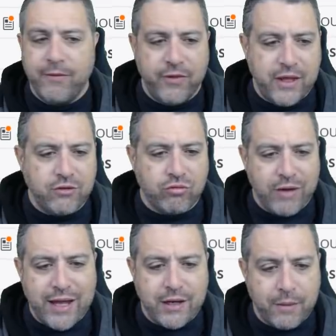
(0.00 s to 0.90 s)
these
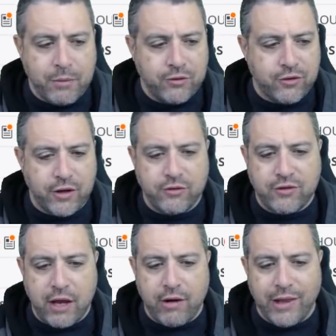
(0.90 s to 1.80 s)
red numbers are going to
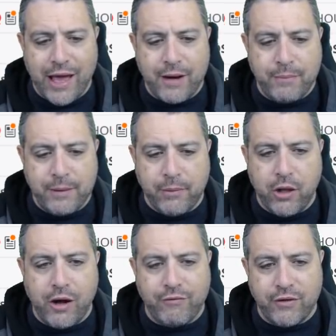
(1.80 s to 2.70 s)
scare a lot of people
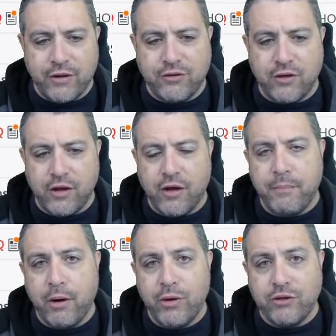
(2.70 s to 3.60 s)
off in this uh,
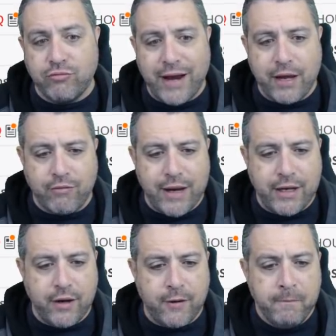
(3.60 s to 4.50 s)
opponent's rank right
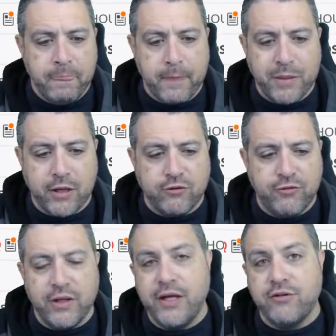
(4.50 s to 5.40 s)
here, because
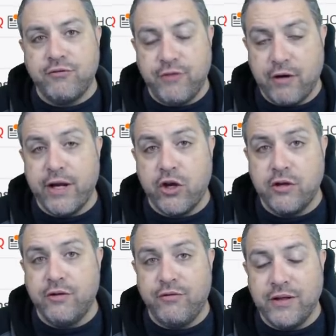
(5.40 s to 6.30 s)
Philly is very good
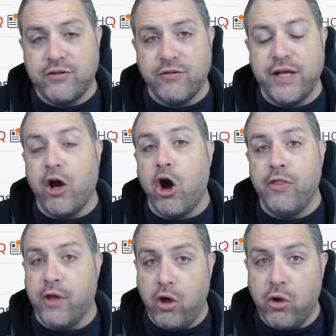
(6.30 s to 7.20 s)
defensively on
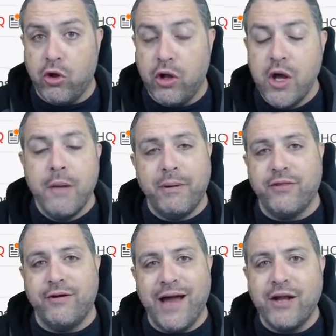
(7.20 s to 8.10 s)
the whole, but
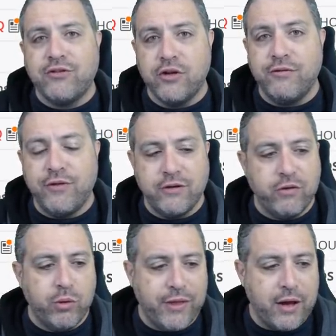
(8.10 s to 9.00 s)
they're not as good defensively
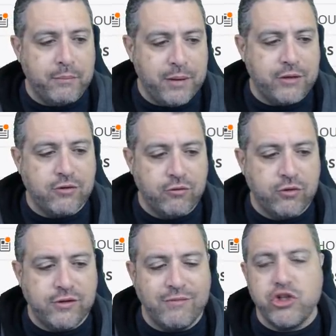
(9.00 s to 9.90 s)
without Embiid. So
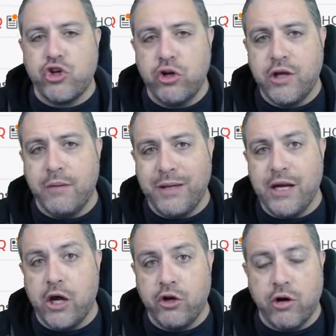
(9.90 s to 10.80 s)
Vucevic could come in
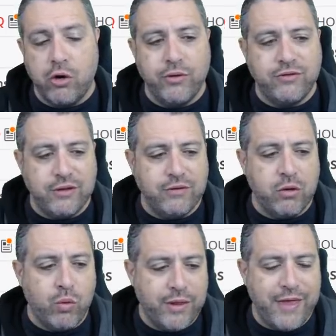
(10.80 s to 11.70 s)
under-owned this
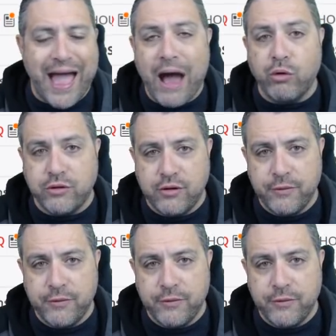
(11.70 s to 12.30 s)
evening without